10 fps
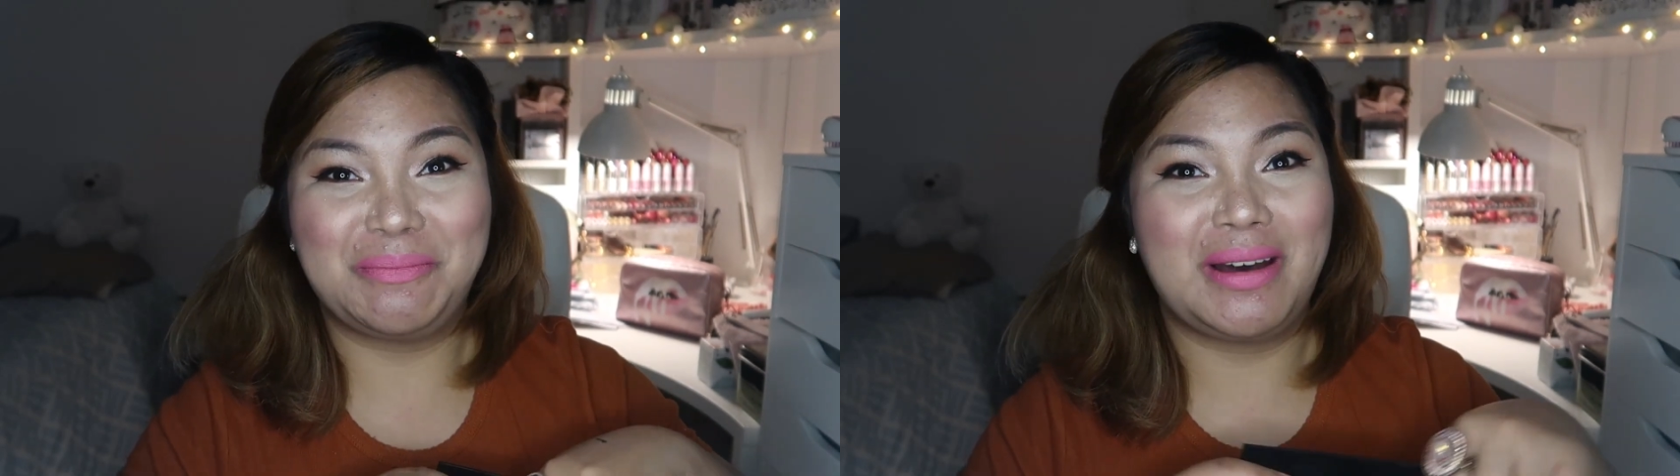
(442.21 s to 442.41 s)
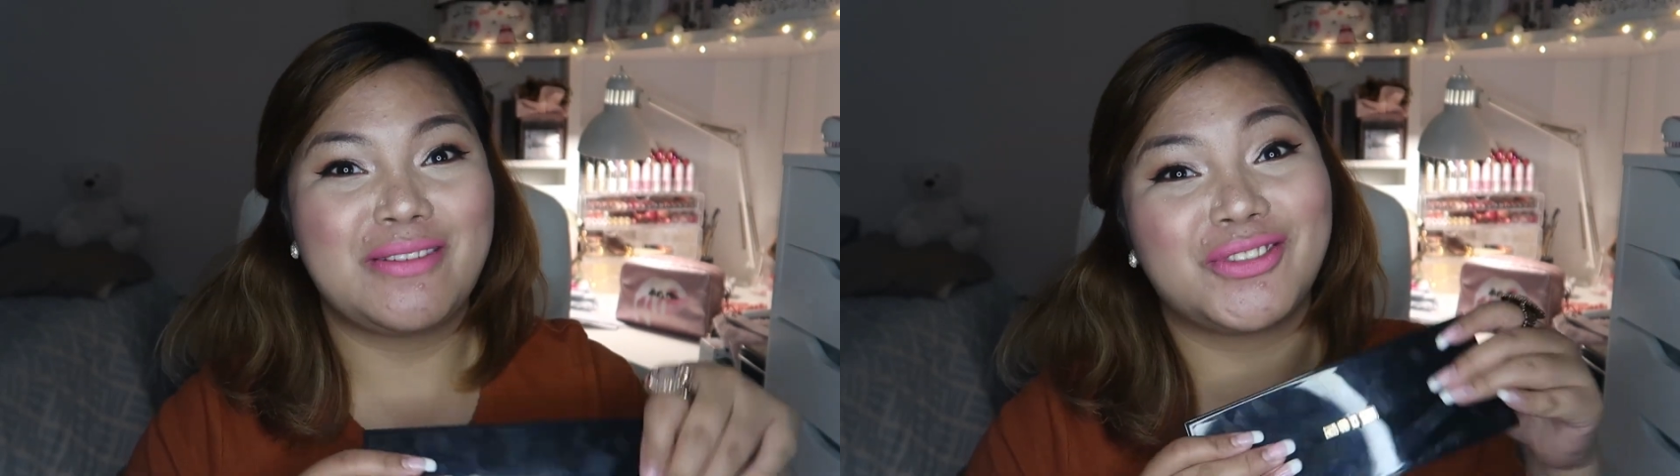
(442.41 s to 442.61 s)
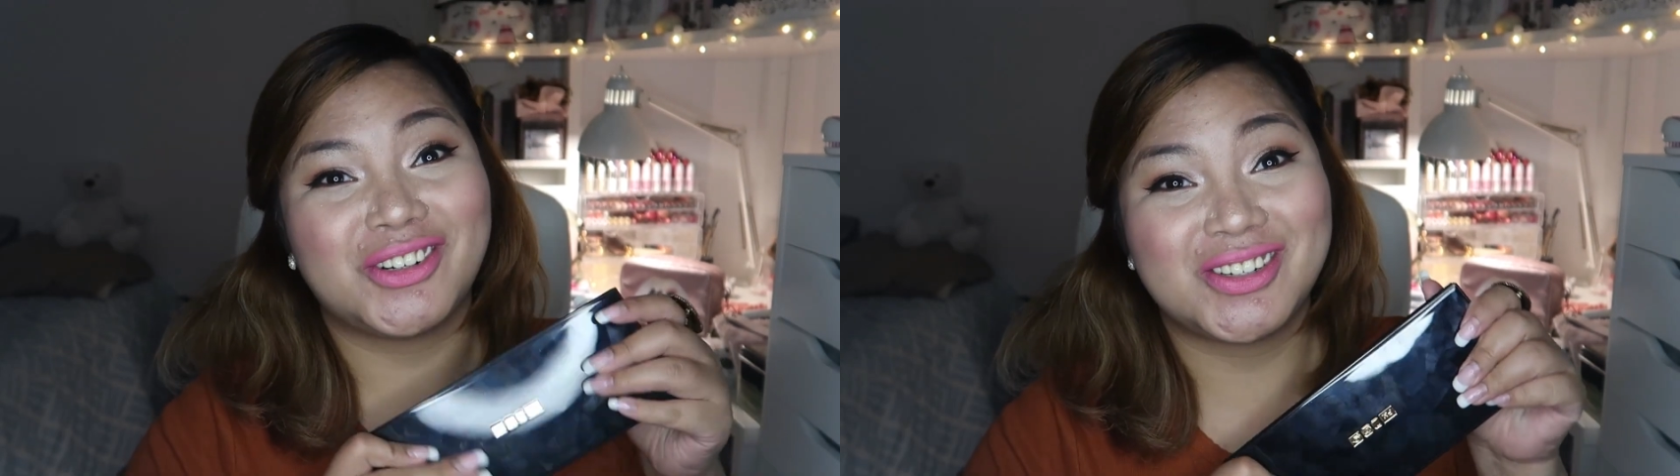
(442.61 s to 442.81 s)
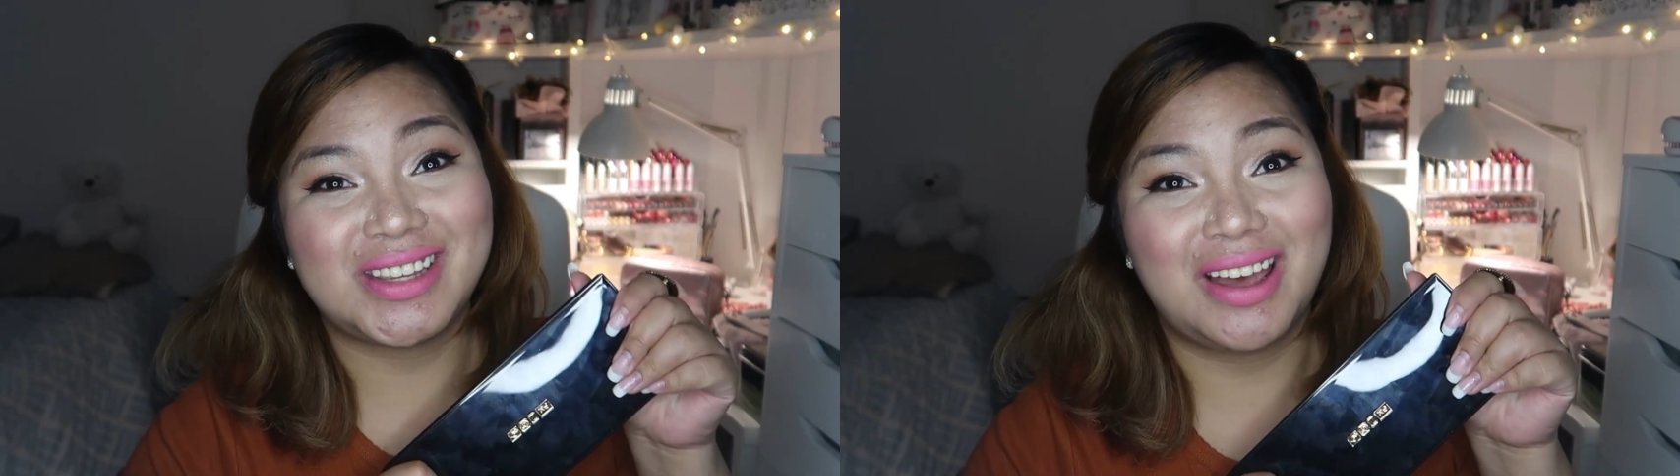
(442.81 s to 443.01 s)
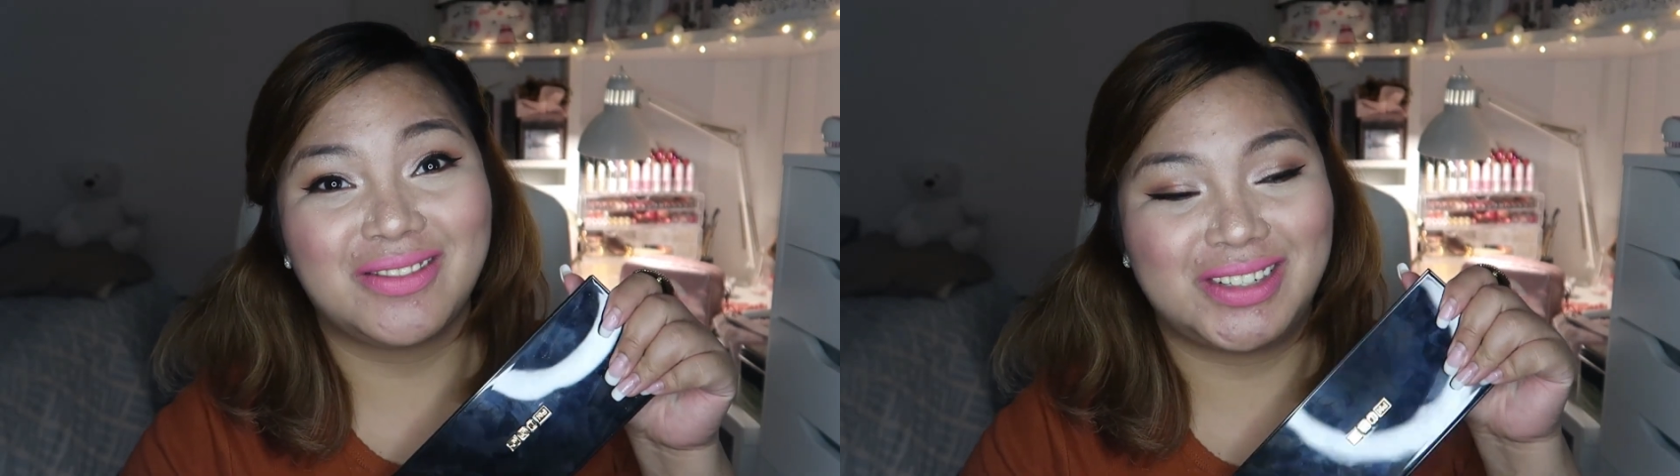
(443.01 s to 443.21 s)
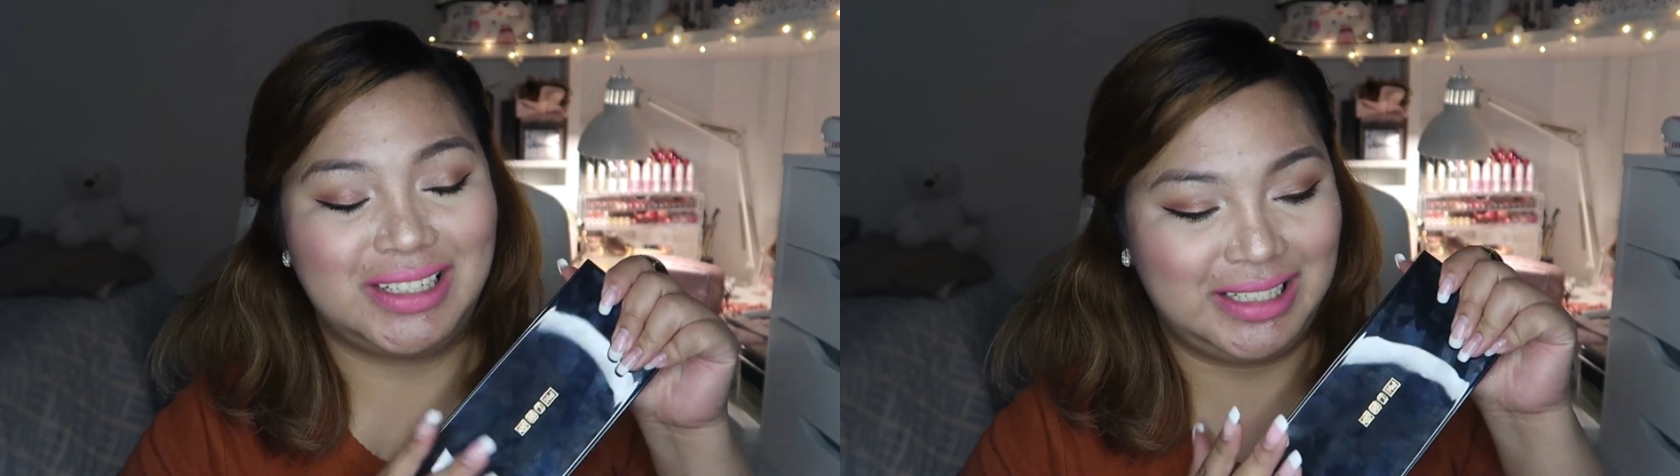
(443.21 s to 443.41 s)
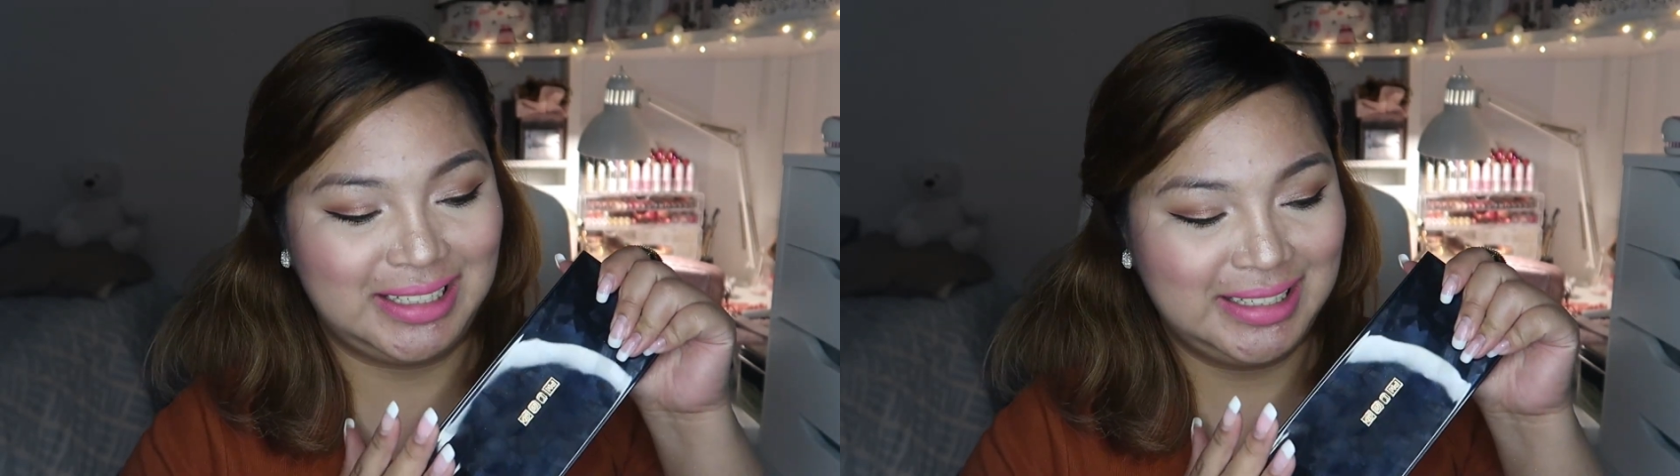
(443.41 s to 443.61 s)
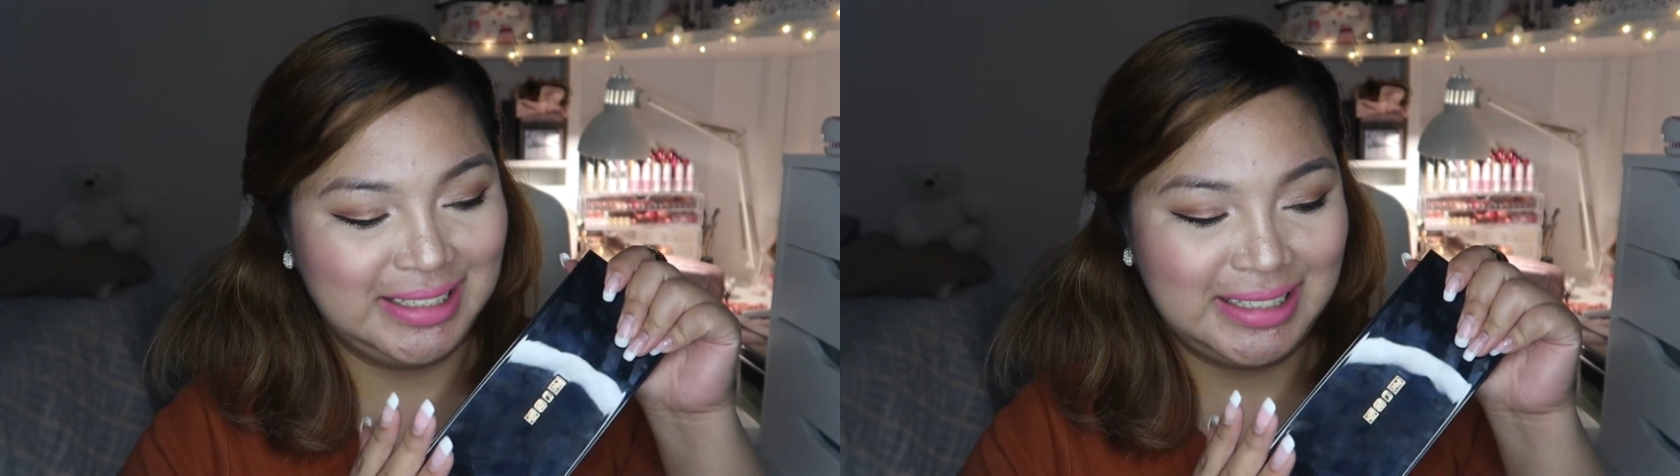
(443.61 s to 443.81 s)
my first ever